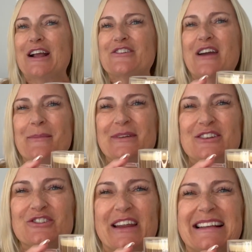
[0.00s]
grab
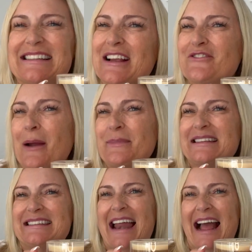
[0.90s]
your drinks, grab
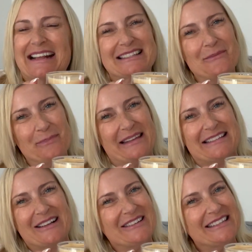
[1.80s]
your snacks, and
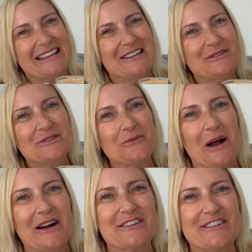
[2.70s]
please continue to
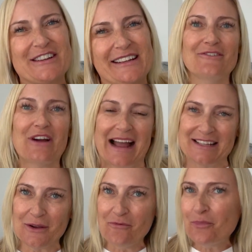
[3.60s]
watch.
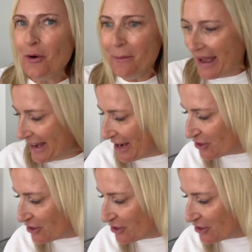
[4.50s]
Right, so I've put my